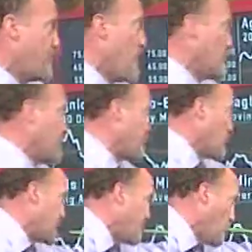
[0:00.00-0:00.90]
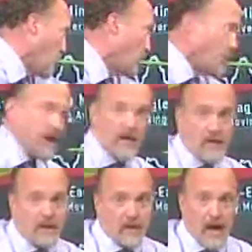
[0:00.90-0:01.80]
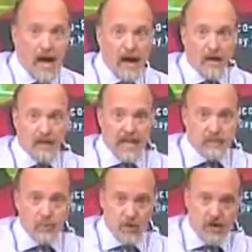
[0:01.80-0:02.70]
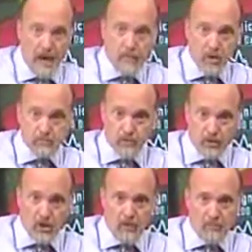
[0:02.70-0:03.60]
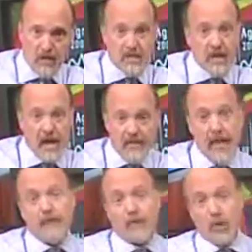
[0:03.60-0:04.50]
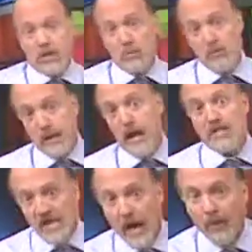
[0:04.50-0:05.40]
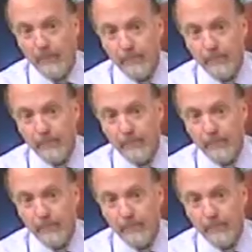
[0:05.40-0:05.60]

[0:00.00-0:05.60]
it fell to 44, okay? That's more than 9 points below the current price. And then, of course, it would be a sell.